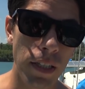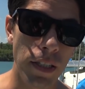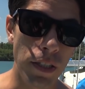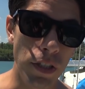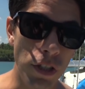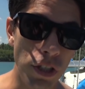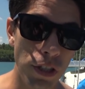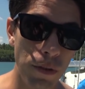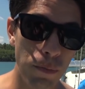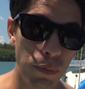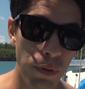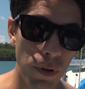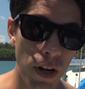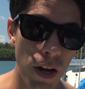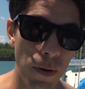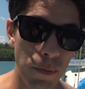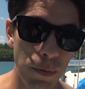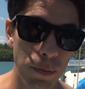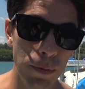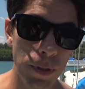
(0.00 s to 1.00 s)
you should
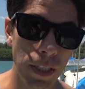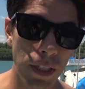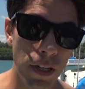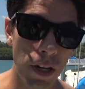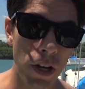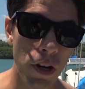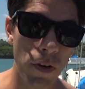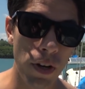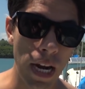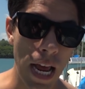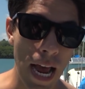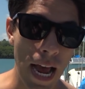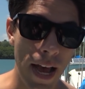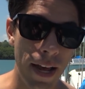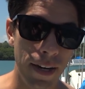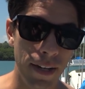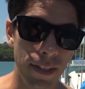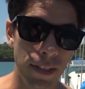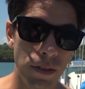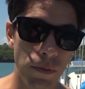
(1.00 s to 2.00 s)
probably go and
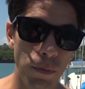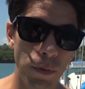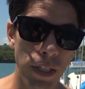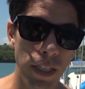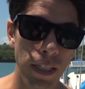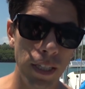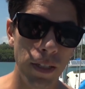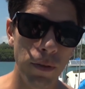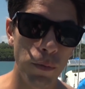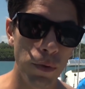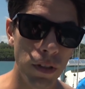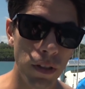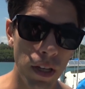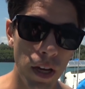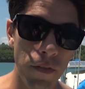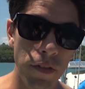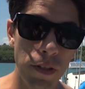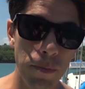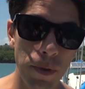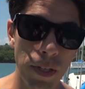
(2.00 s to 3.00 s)
add us. We would
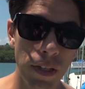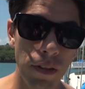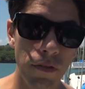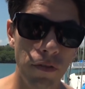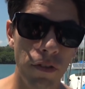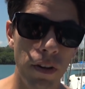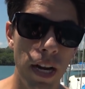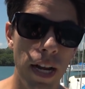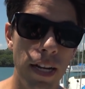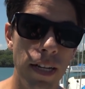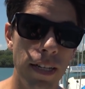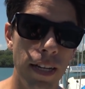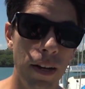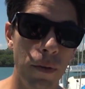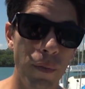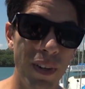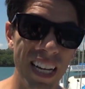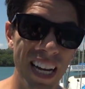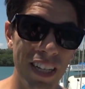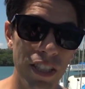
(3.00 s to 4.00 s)
love to be your friend,
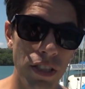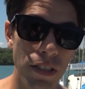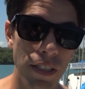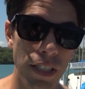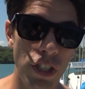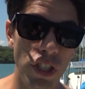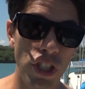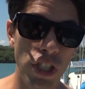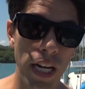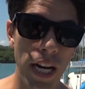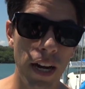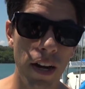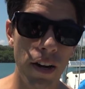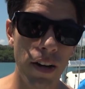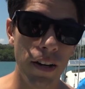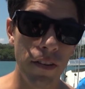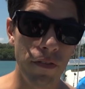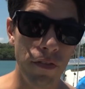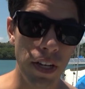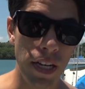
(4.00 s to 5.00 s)
and we actually shared
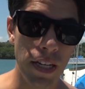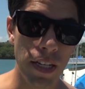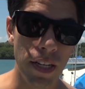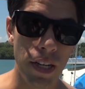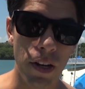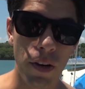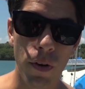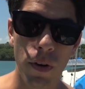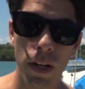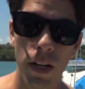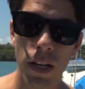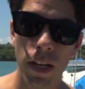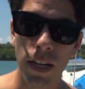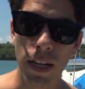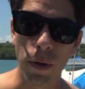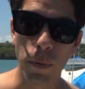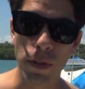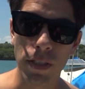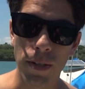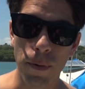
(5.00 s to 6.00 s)
a video.
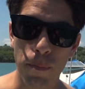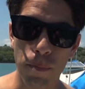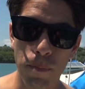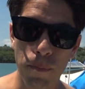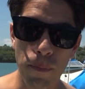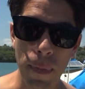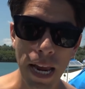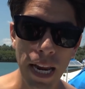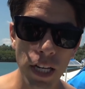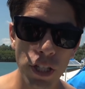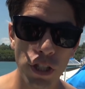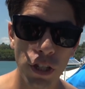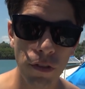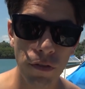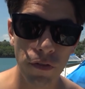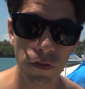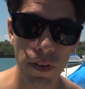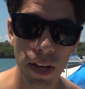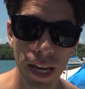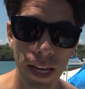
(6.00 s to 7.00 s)
It was a major
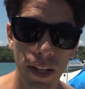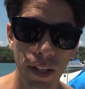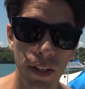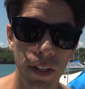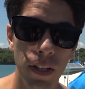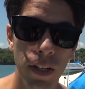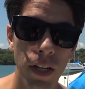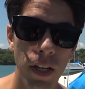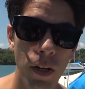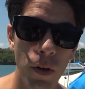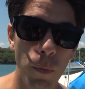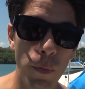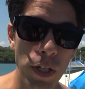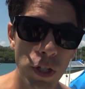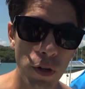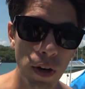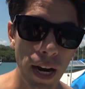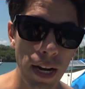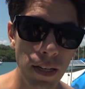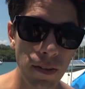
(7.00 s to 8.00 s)
fail. We
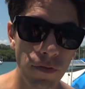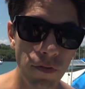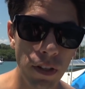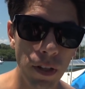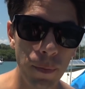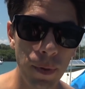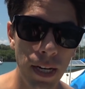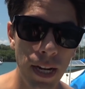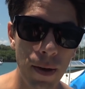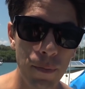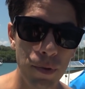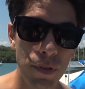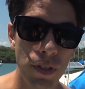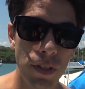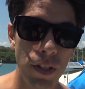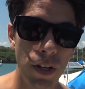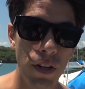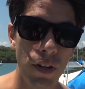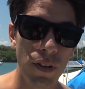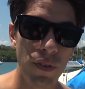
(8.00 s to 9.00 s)
tried to film an
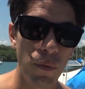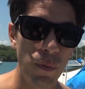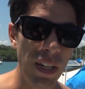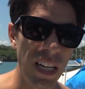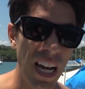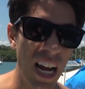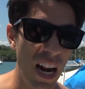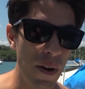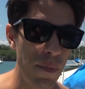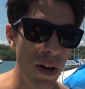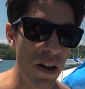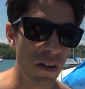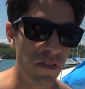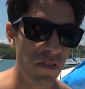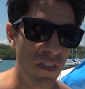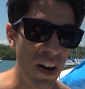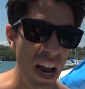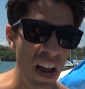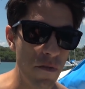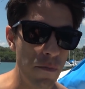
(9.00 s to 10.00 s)
episode. We got about
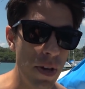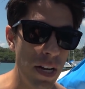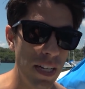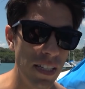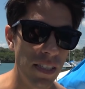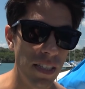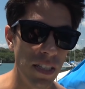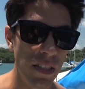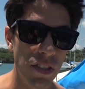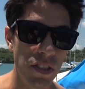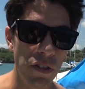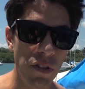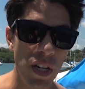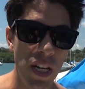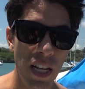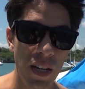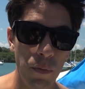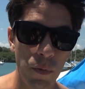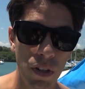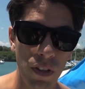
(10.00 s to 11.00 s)
5 minutes into
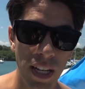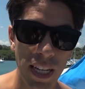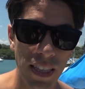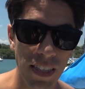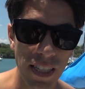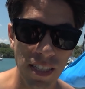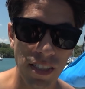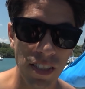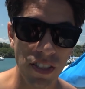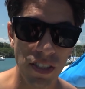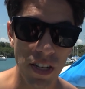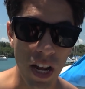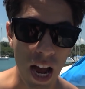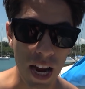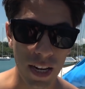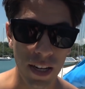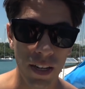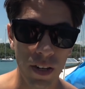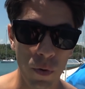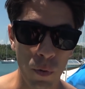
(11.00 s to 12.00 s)
it, and we're like, this is
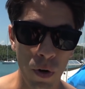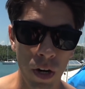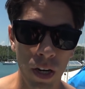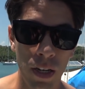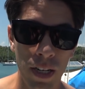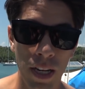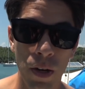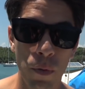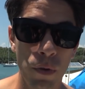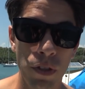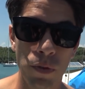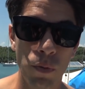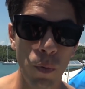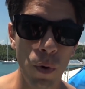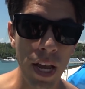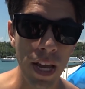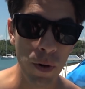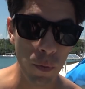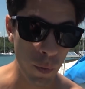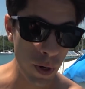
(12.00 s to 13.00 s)
not gonna work. It was
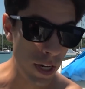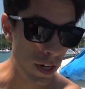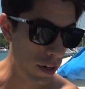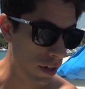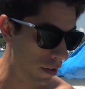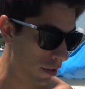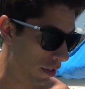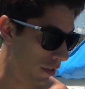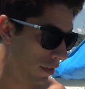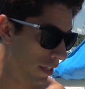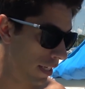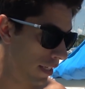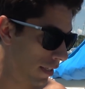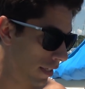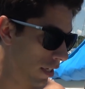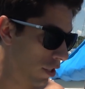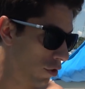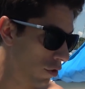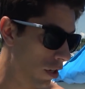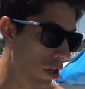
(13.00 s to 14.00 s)
way weirder than this
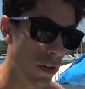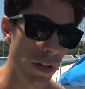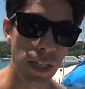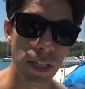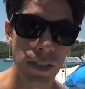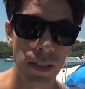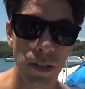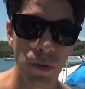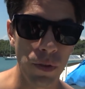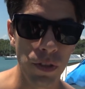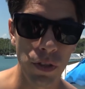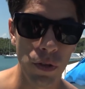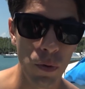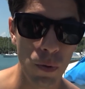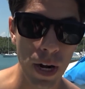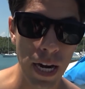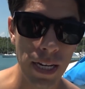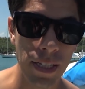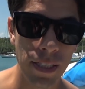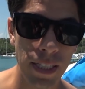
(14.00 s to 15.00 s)
intro is. It was
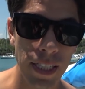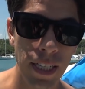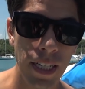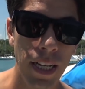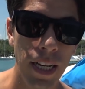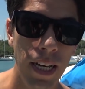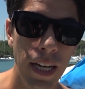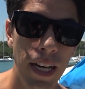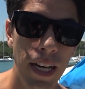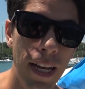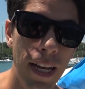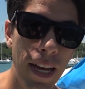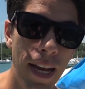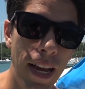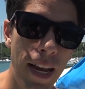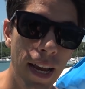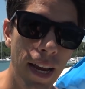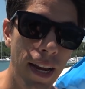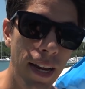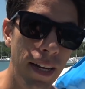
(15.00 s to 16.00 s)
crazy,
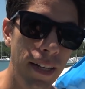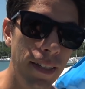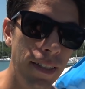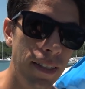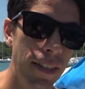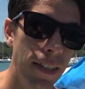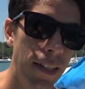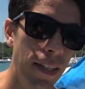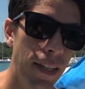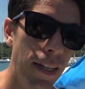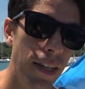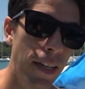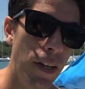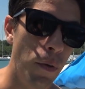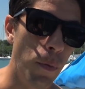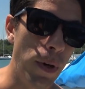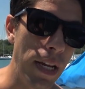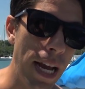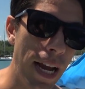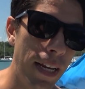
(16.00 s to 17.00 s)
and
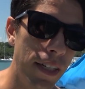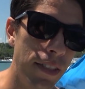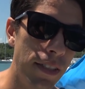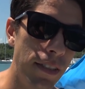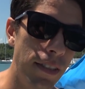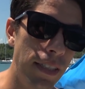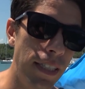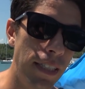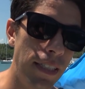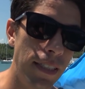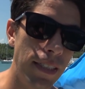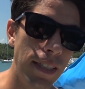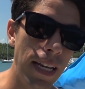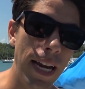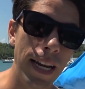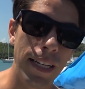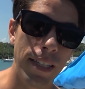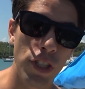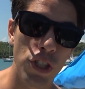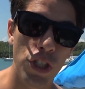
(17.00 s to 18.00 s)
we actually
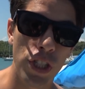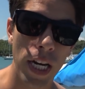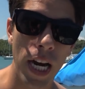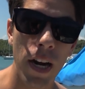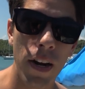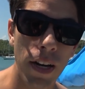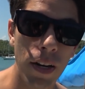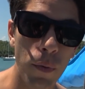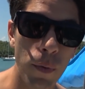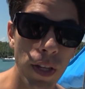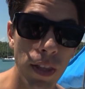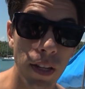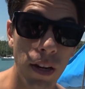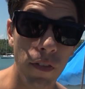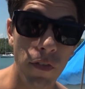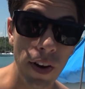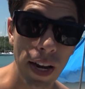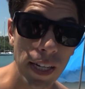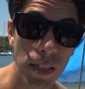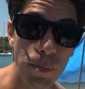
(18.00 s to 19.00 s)
decided to share it with our
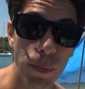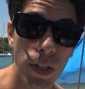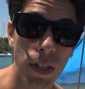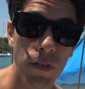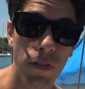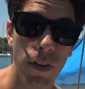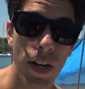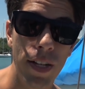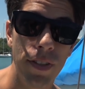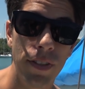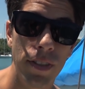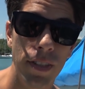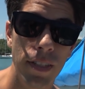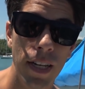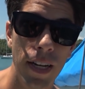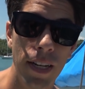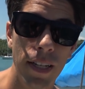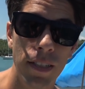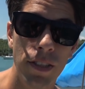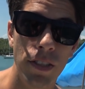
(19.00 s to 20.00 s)
Facebook friends,
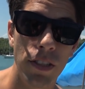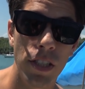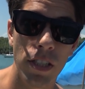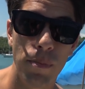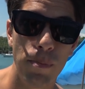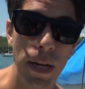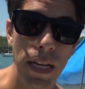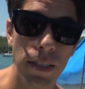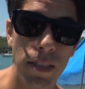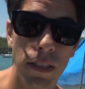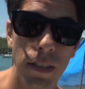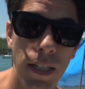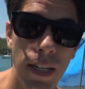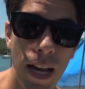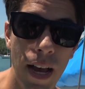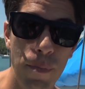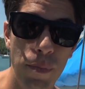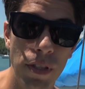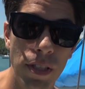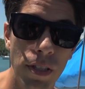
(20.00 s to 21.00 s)
and it's just basically an
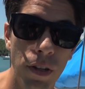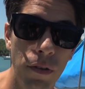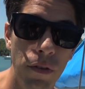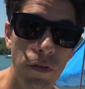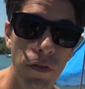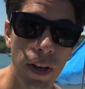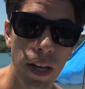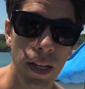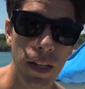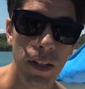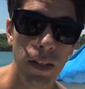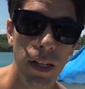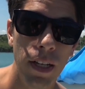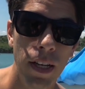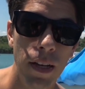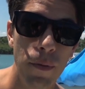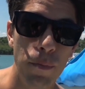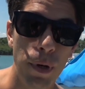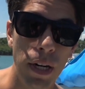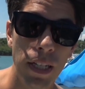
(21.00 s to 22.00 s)
episode fail,
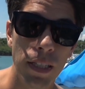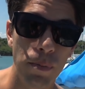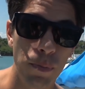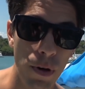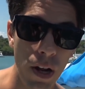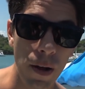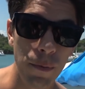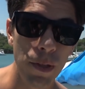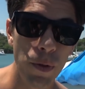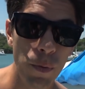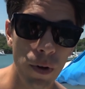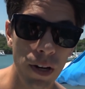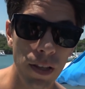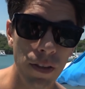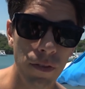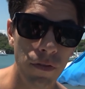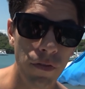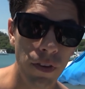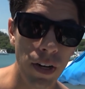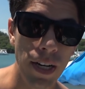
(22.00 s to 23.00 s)
but it's probably one of
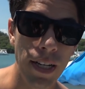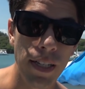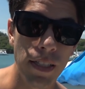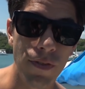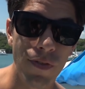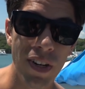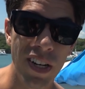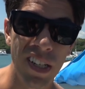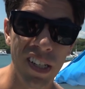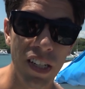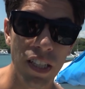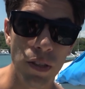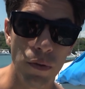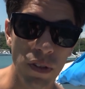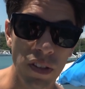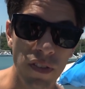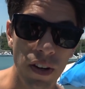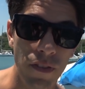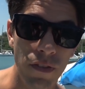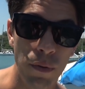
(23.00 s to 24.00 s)
the funniest videos
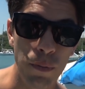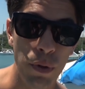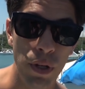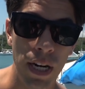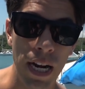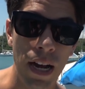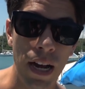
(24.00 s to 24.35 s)
we've ever put